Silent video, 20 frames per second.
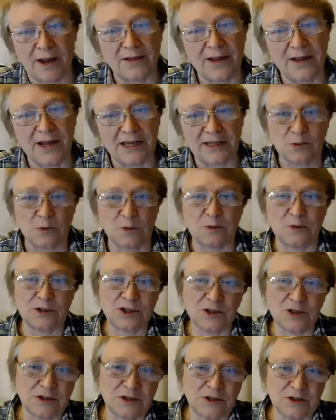and that's what we
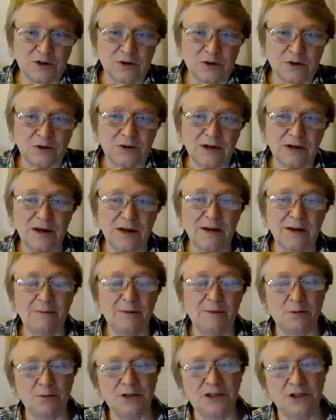should do.
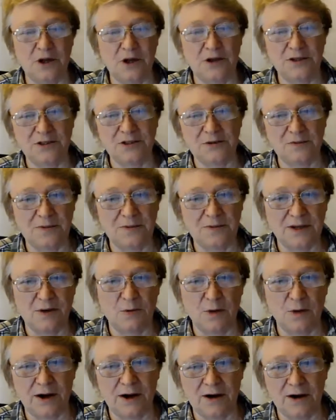But we should also be
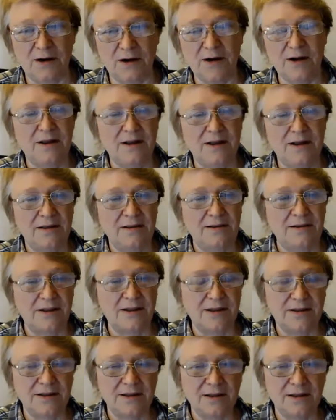aware
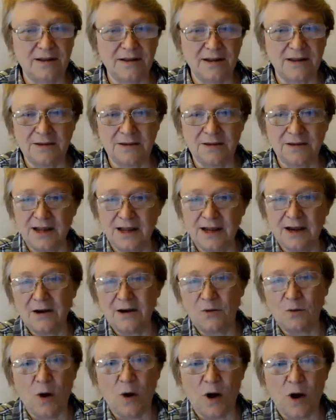that
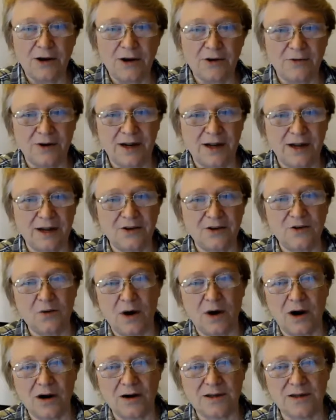they're wandering into
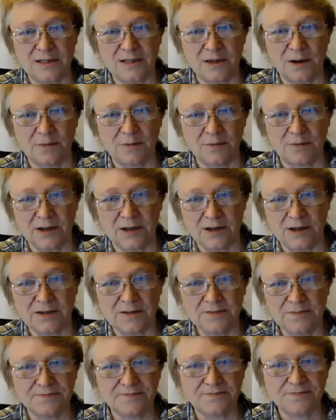our
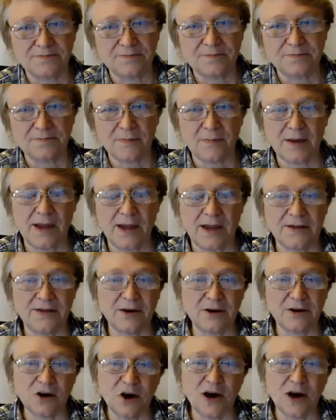assemblies and
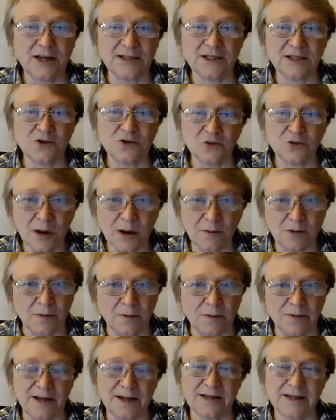they're causing trouble
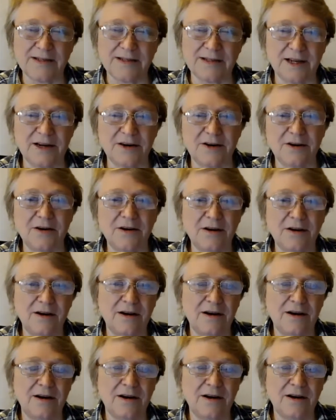because they're
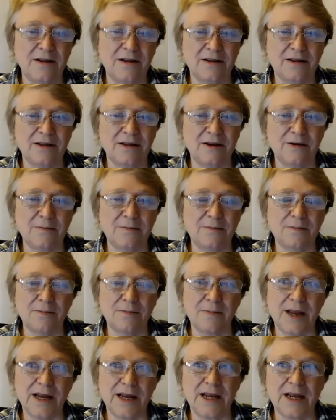
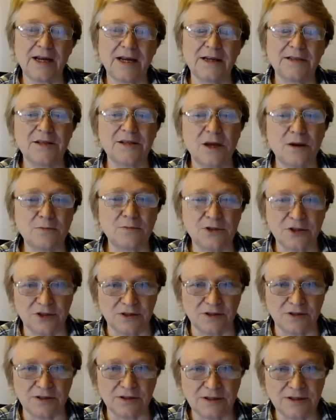making
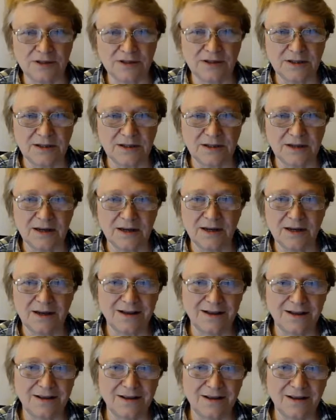assumptions
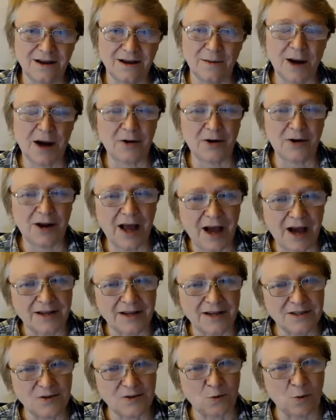about
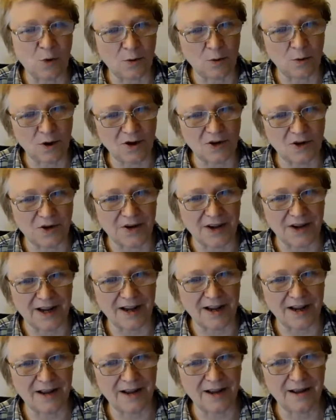us and what we're
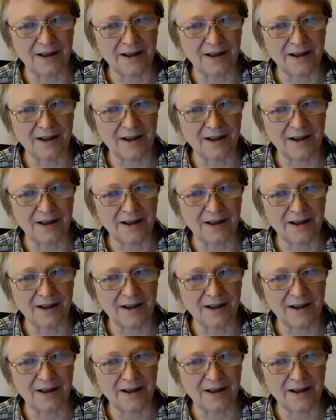doing